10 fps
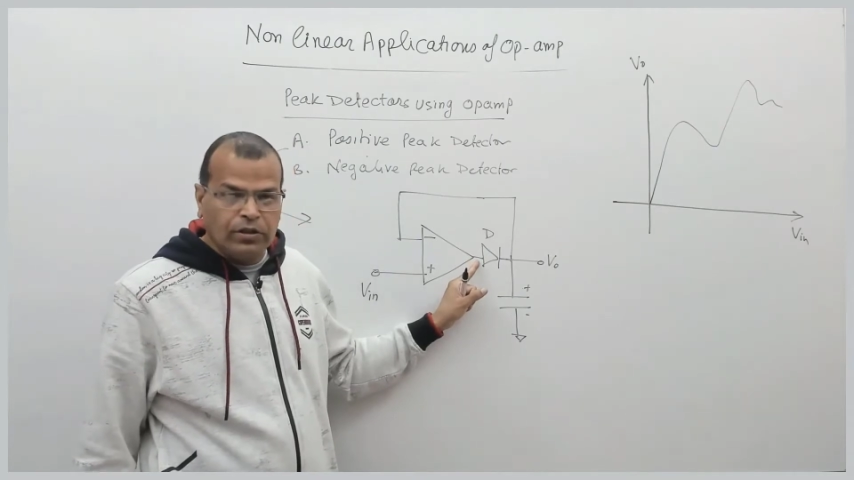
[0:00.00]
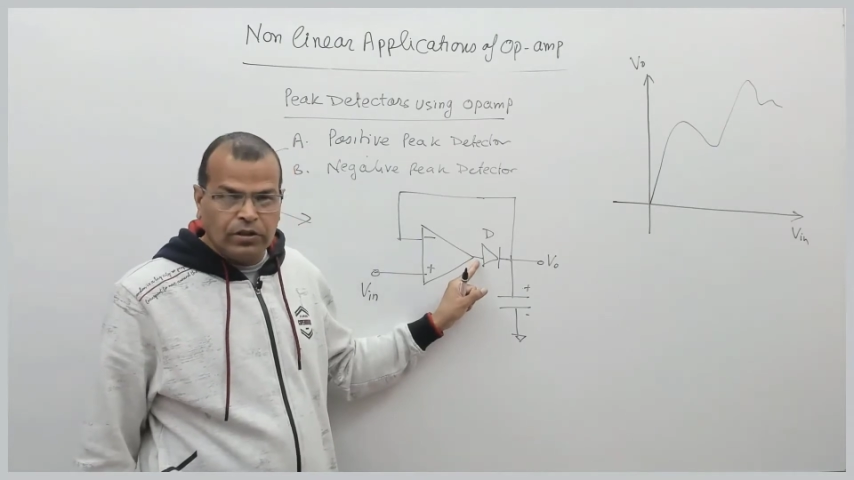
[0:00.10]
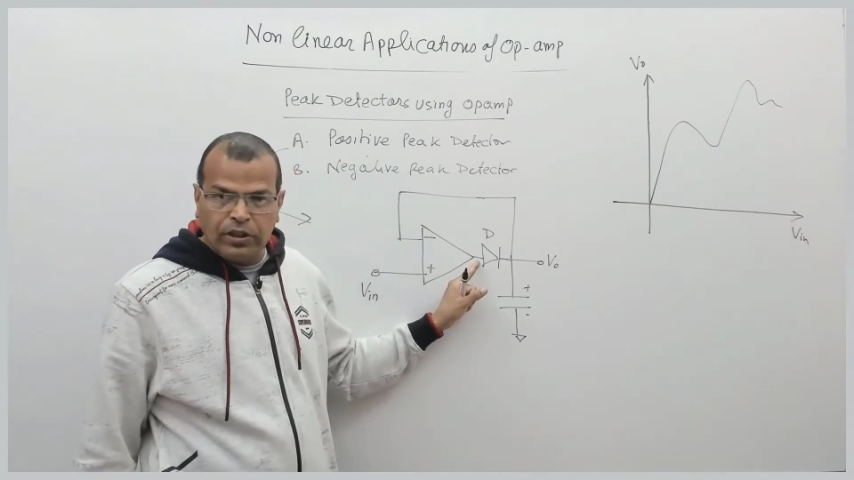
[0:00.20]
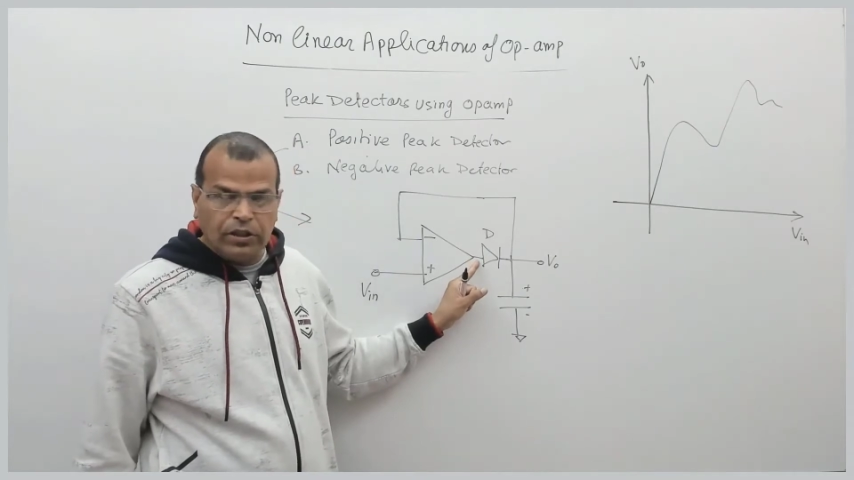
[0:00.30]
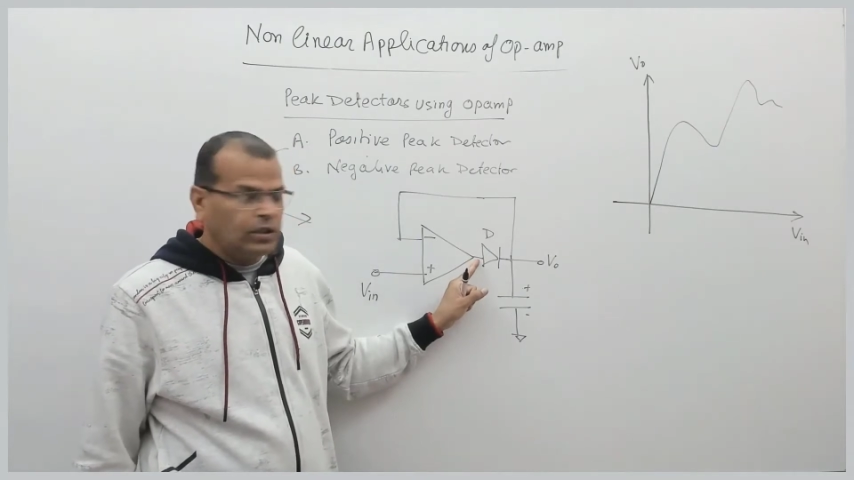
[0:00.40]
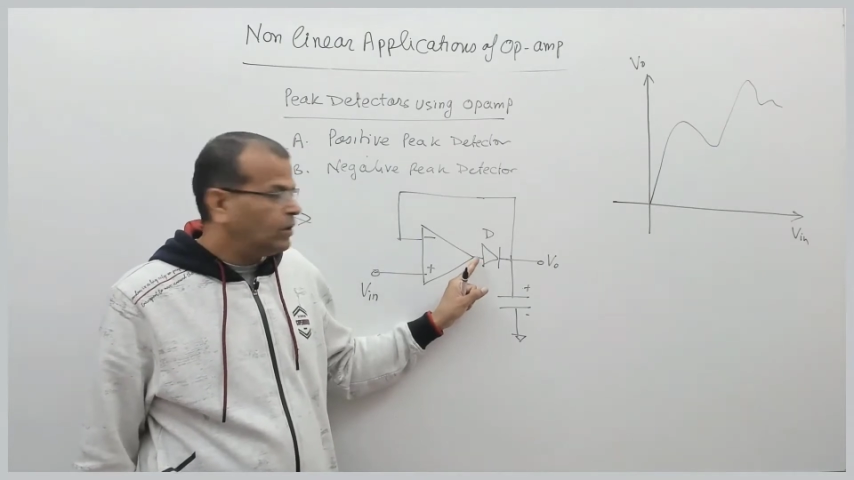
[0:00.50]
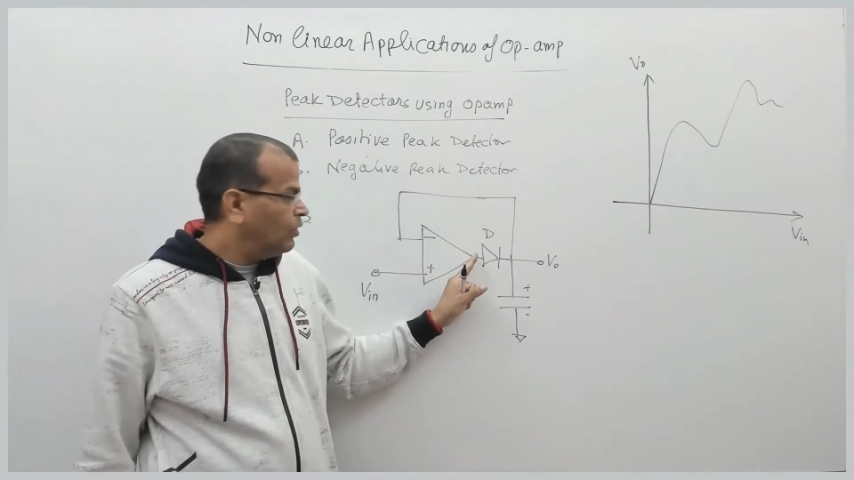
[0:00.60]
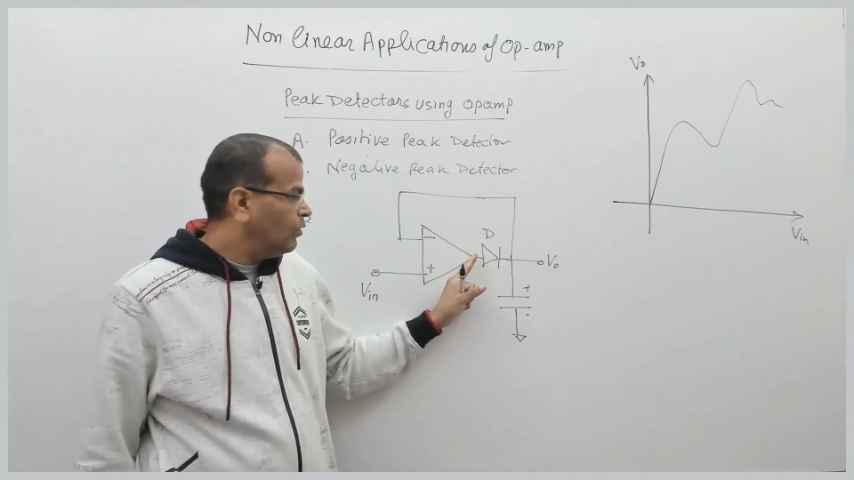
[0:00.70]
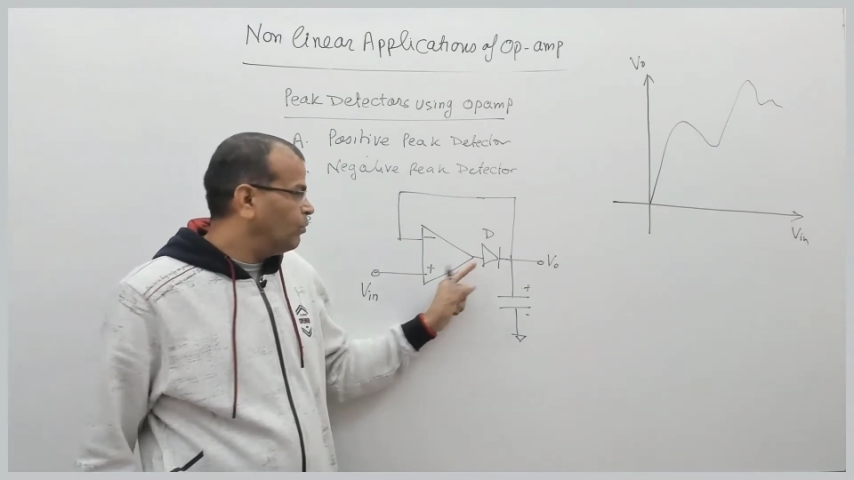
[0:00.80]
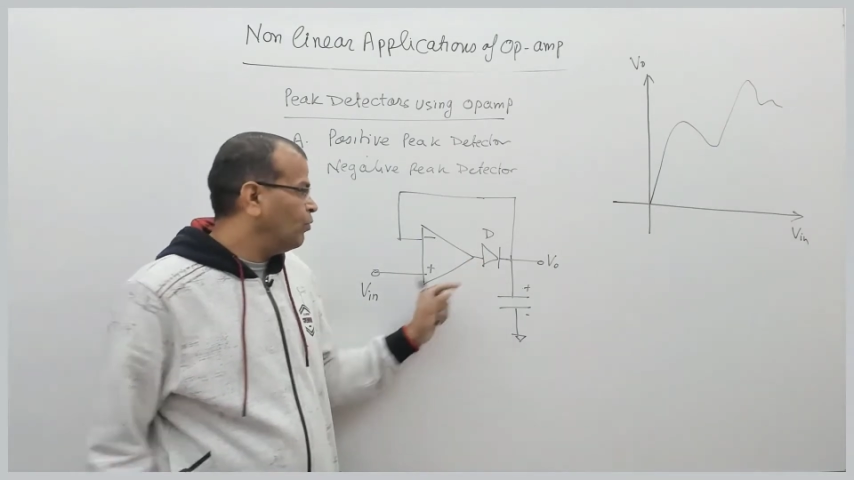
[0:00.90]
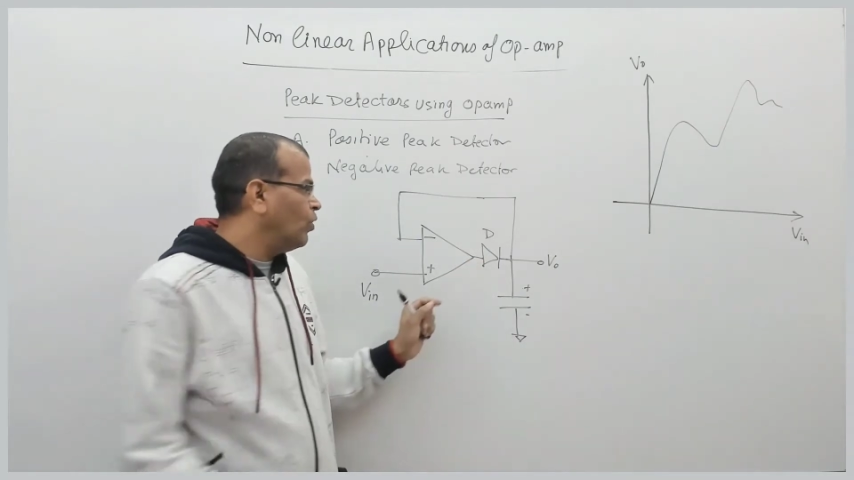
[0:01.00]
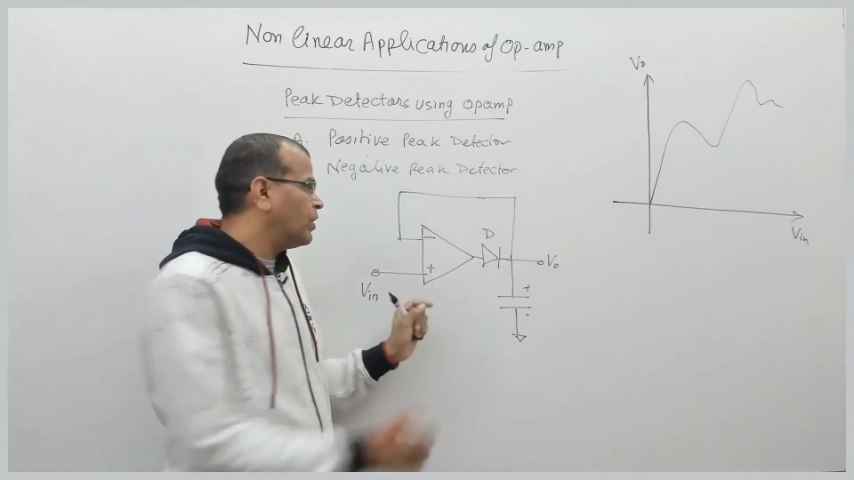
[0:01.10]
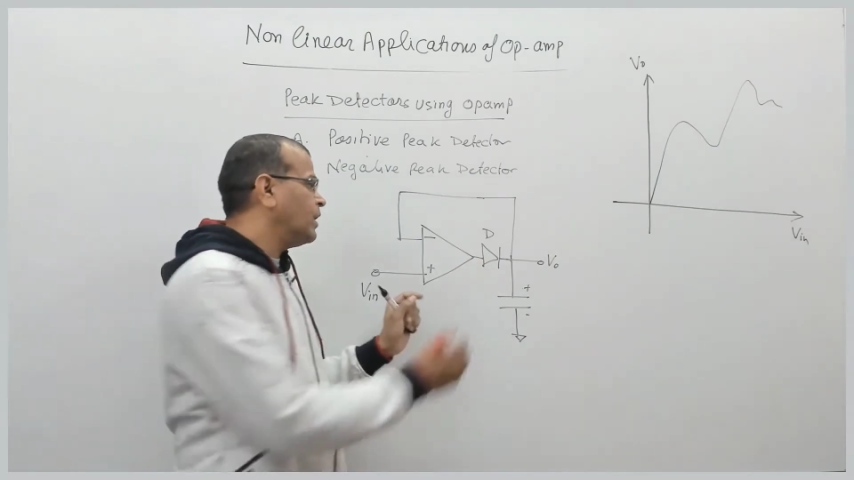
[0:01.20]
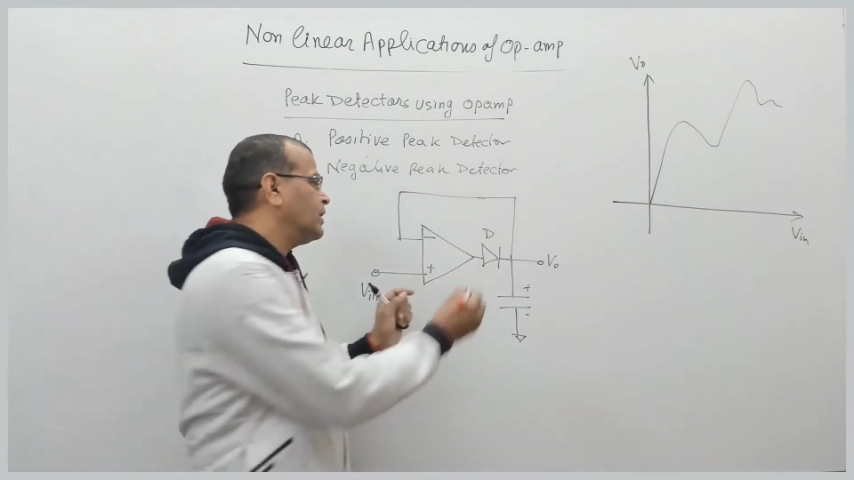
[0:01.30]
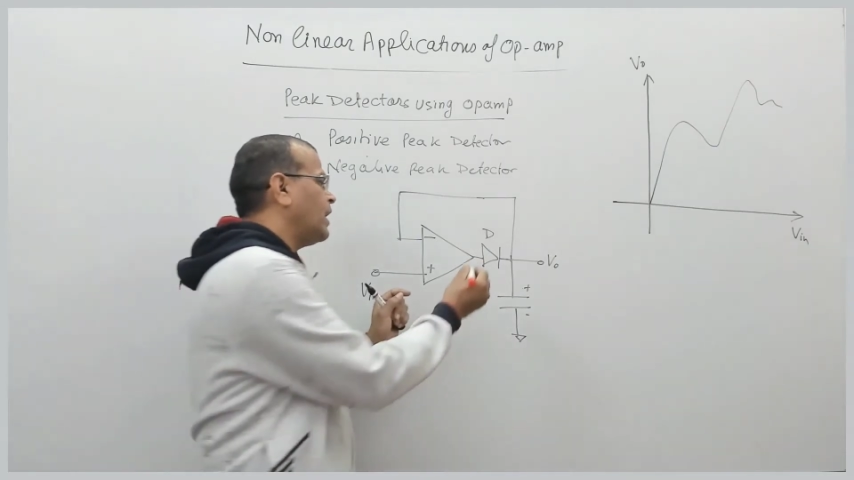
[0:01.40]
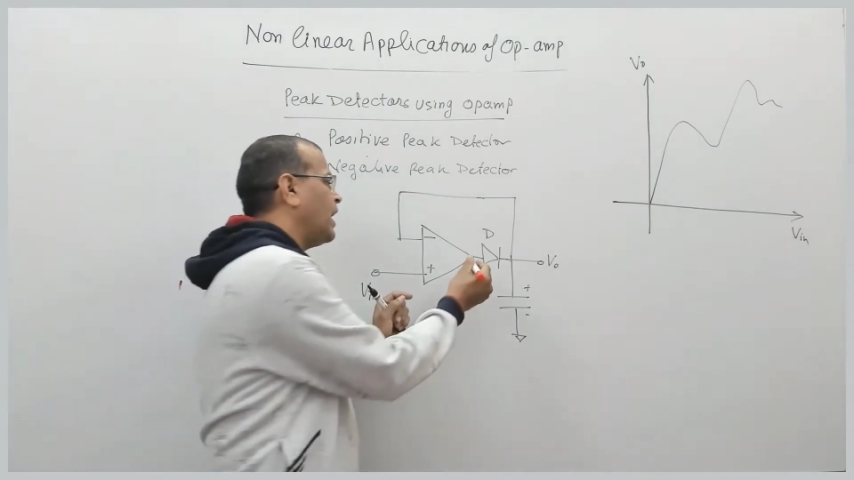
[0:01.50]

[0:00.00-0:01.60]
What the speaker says: this voltage